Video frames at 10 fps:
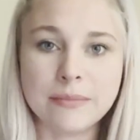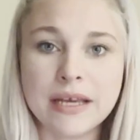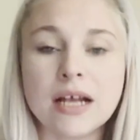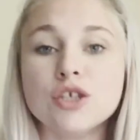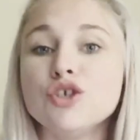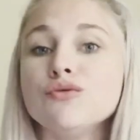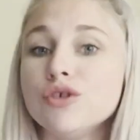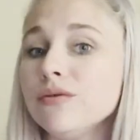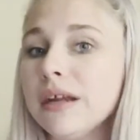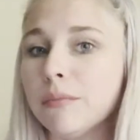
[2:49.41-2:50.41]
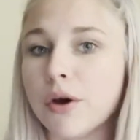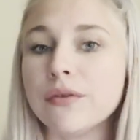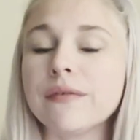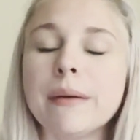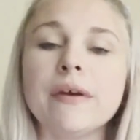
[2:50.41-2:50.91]
because you do need both
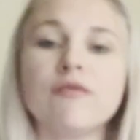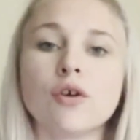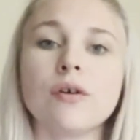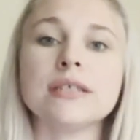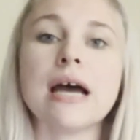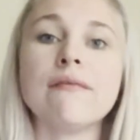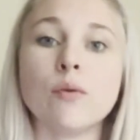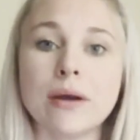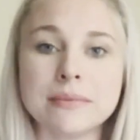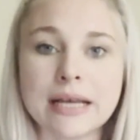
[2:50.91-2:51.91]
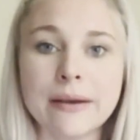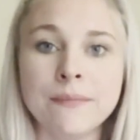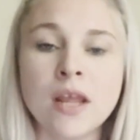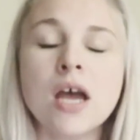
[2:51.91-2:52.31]
of them if you're going to have a website.